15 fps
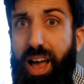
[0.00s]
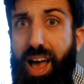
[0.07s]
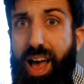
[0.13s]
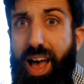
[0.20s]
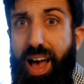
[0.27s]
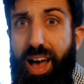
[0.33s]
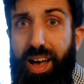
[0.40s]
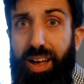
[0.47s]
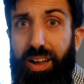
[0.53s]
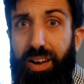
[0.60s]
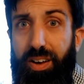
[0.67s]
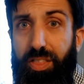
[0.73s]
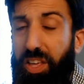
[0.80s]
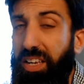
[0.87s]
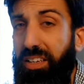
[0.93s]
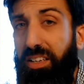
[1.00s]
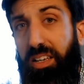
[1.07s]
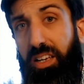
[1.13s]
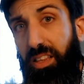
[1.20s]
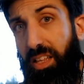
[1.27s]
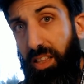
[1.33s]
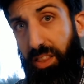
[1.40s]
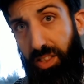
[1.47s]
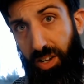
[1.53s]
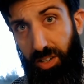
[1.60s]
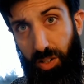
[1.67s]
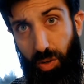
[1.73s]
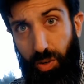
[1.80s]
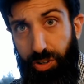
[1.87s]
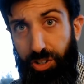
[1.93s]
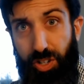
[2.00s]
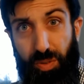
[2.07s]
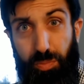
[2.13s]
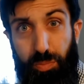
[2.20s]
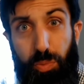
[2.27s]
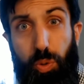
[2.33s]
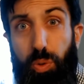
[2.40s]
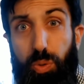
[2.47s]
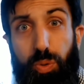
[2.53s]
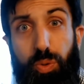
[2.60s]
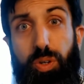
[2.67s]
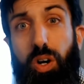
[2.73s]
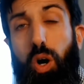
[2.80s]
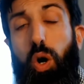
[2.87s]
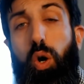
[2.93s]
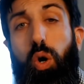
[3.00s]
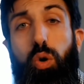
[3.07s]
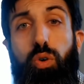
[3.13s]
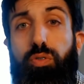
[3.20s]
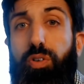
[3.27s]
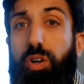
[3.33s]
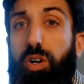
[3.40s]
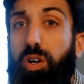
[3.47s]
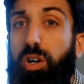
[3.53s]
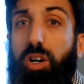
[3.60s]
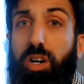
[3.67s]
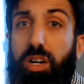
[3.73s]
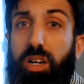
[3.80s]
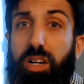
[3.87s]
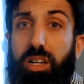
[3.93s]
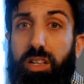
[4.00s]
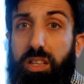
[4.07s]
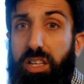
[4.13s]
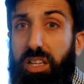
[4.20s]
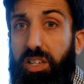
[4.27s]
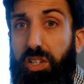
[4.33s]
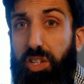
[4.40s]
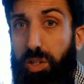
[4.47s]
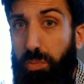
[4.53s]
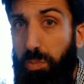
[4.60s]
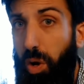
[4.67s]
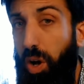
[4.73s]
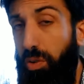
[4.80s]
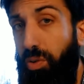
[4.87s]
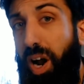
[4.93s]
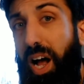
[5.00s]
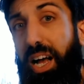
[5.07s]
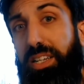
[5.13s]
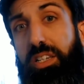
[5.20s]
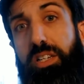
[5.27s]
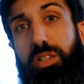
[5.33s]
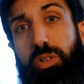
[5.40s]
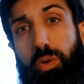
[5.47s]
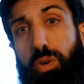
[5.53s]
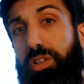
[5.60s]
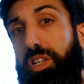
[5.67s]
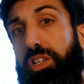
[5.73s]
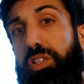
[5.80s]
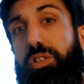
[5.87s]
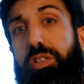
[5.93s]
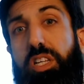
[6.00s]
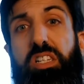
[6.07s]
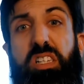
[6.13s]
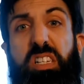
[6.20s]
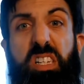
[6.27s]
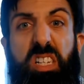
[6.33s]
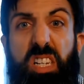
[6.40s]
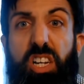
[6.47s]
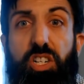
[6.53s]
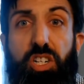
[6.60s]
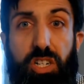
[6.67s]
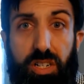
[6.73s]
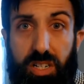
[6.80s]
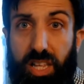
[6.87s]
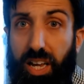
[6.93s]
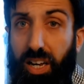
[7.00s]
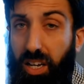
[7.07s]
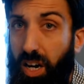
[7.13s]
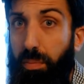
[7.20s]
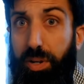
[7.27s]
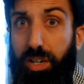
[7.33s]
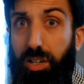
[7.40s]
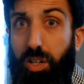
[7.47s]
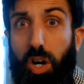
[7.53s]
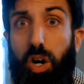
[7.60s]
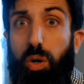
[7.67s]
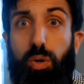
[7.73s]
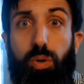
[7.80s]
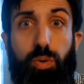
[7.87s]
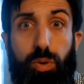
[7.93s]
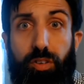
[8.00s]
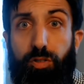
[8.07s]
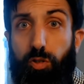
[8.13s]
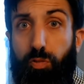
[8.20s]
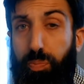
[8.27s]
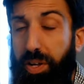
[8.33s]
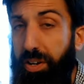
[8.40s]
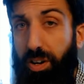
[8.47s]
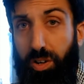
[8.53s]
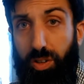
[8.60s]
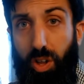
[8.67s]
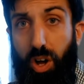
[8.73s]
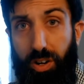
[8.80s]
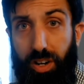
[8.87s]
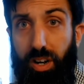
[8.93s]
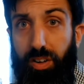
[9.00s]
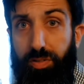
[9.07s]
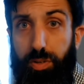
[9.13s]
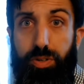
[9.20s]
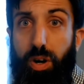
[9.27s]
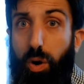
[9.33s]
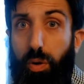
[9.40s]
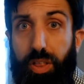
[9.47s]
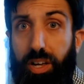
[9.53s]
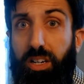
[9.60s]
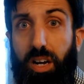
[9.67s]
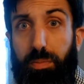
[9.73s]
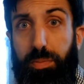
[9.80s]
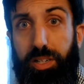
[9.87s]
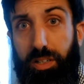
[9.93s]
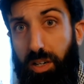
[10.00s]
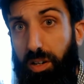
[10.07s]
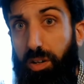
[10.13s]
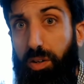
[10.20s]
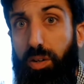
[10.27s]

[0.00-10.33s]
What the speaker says: and thinking that they're going to moon over these small rises or these decisions that come and go, if you've been here long enough, you know they come and go.